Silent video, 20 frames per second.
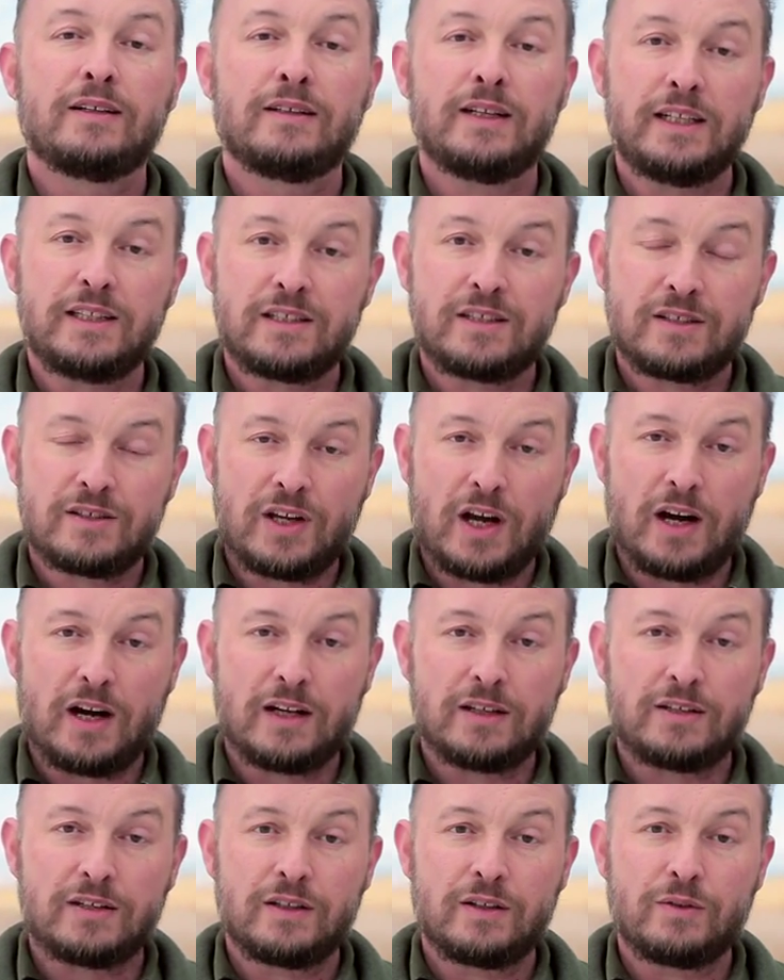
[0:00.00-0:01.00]
Let's
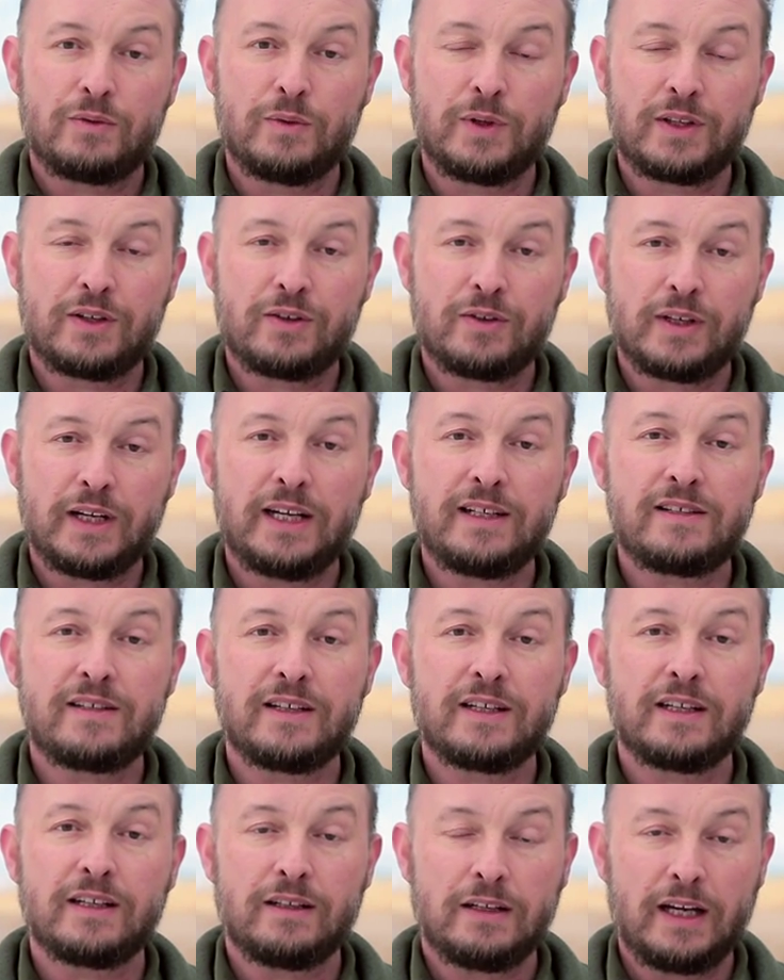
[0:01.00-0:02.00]
start with
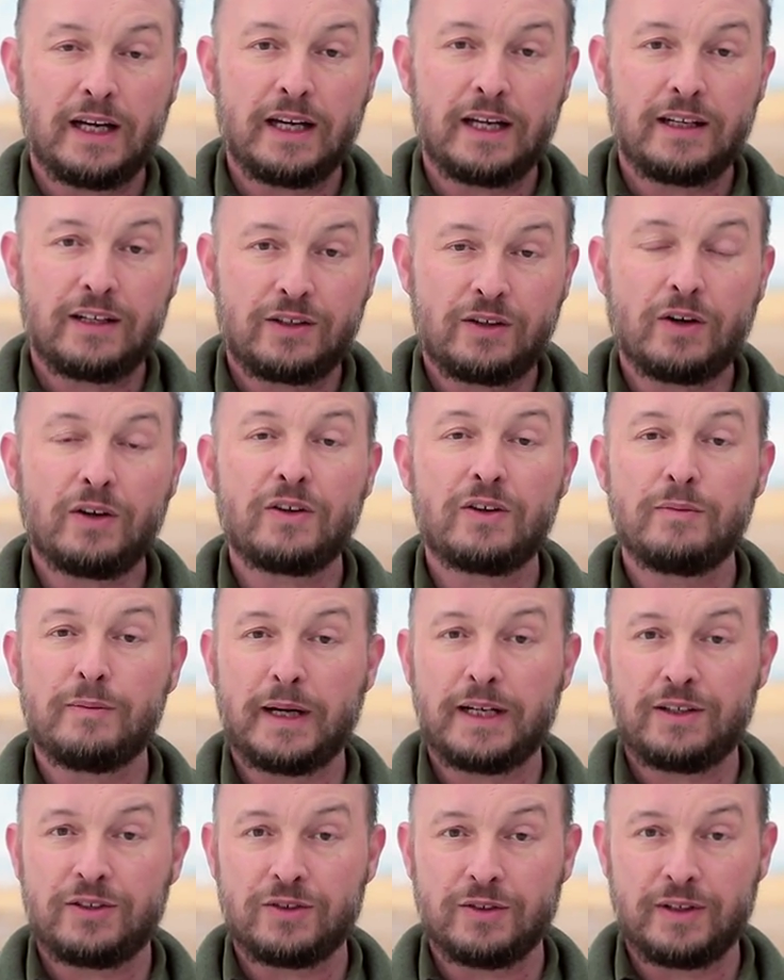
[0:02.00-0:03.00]
creating a
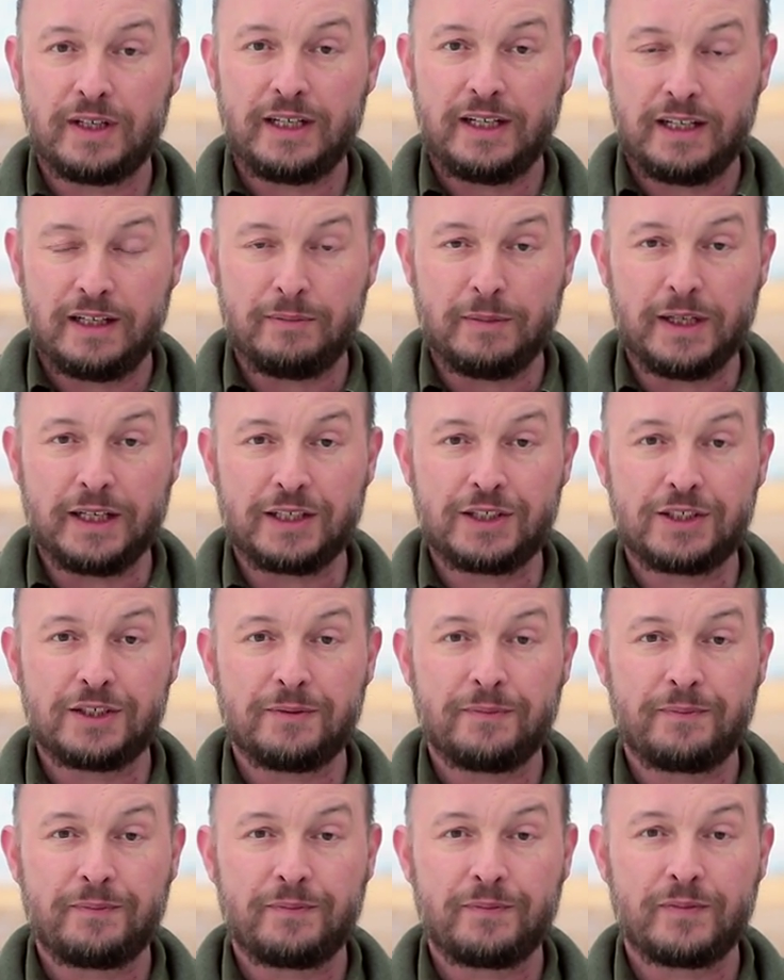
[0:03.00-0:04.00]
documentary image.